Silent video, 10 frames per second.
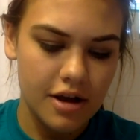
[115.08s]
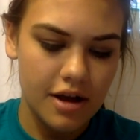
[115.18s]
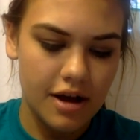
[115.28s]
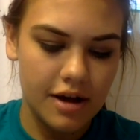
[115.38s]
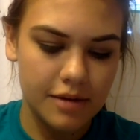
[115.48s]

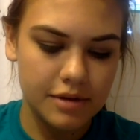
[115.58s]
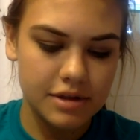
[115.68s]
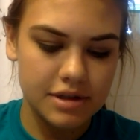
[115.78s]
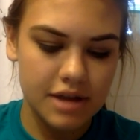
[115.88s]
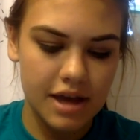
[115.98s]
I would
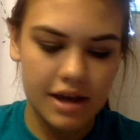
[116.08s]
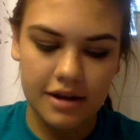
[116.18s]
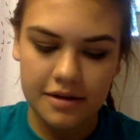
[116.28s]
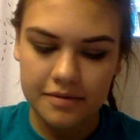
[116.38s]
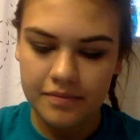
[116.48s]
say.
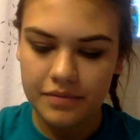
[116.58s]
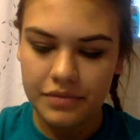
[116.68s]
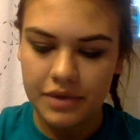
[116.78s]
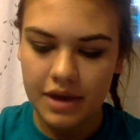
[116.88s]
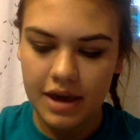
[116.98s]

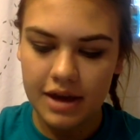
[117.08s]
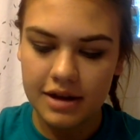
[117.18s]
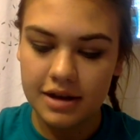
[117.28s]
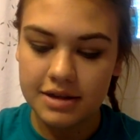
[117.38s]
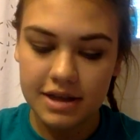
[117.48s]
And
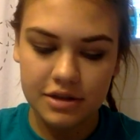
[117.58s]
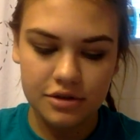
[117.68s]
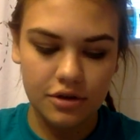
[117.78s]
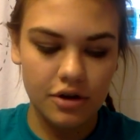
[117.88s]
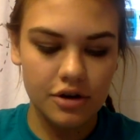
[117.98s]
it is a
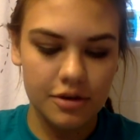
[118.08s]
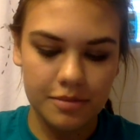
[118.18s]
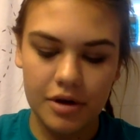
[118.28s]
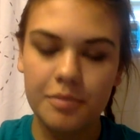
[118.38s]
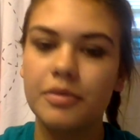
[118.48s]
dark
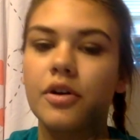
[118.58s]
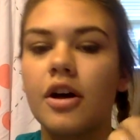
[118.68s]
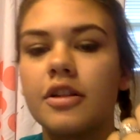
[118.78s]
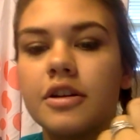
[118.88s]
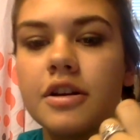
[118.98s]
purple
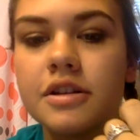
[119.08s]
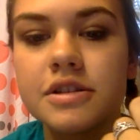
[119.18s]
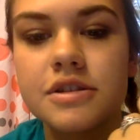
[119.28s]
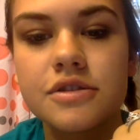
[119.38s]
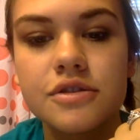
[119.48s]
color. It's
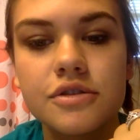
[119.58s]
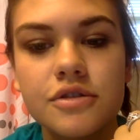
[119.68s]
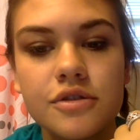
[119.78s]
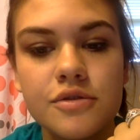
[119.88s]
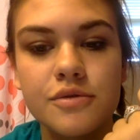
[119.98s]

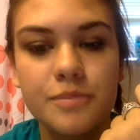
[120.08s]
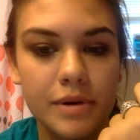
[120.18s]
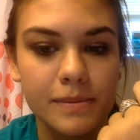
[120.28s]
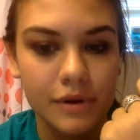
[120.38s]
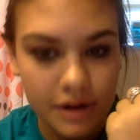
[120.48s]
super
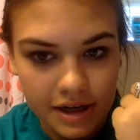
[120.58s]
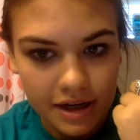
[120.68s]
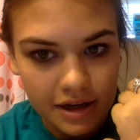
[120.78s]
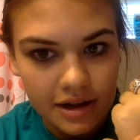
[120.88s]
pretty.